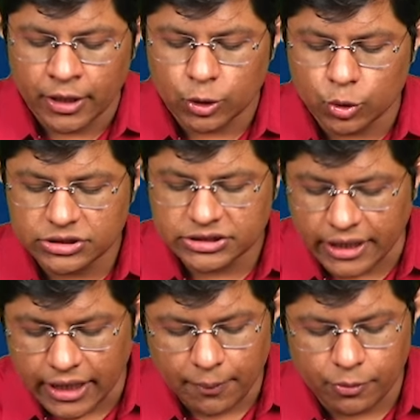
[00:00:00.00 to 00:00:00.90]
to
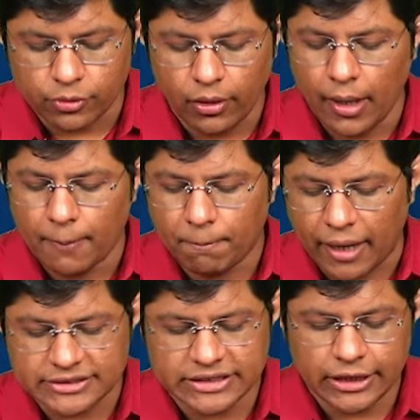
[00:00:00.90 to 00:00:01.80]
Singapore,
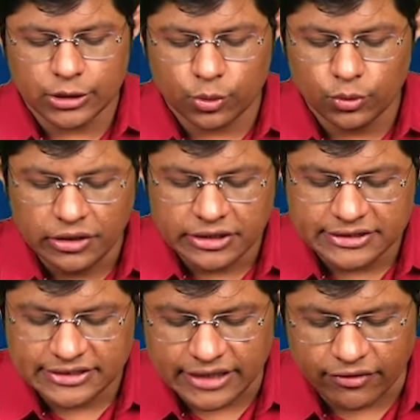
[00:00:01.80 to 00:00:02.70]
passing through
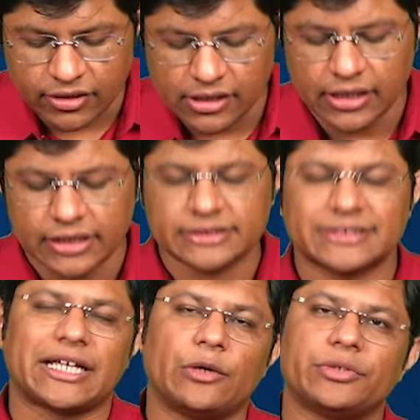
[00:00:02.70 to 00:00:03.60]
several
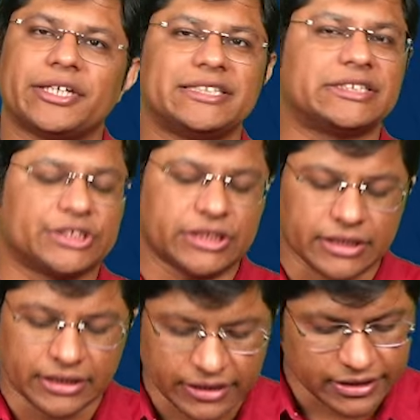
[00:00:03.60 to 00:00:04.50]
Southeast Asian
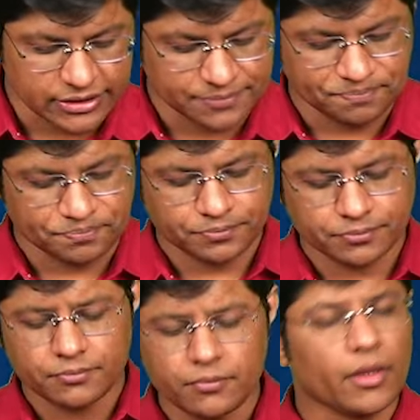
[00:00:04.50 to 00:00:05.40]
countries.
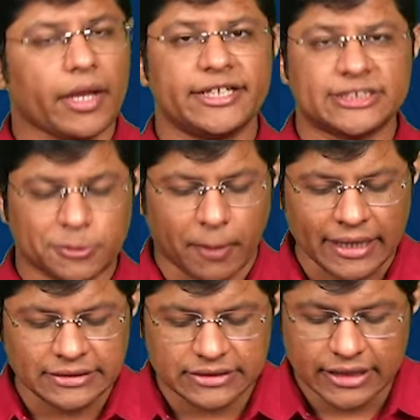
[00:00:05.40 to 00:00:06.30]
It
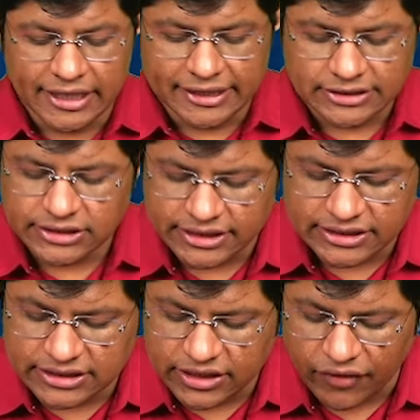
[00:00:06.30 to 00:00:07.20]
spans
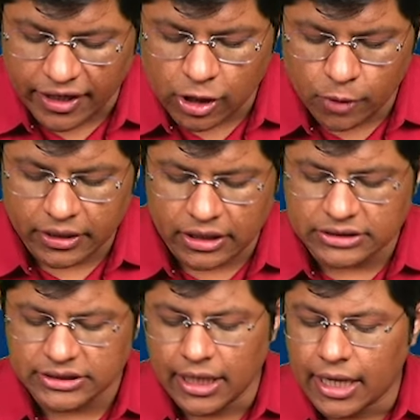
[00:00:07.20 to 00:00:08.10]
665
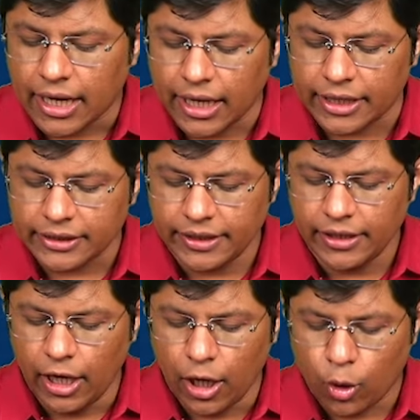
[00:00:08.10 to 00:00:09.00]
kilometers, connecting
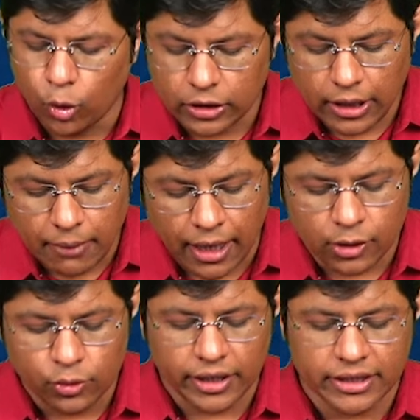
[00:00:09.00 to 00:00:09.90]
Kota
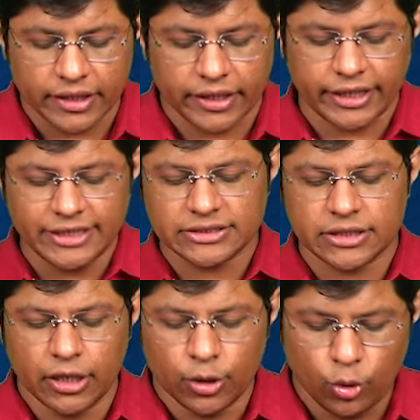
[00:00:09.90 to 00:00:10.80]
Bharu in the east
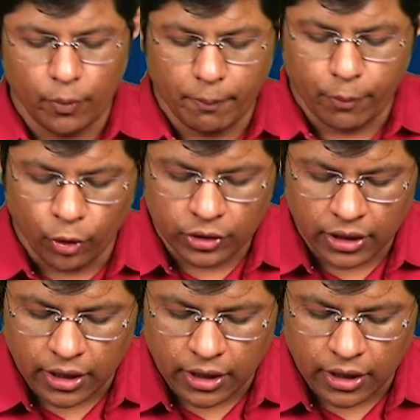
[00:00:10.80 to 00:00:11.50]
to Port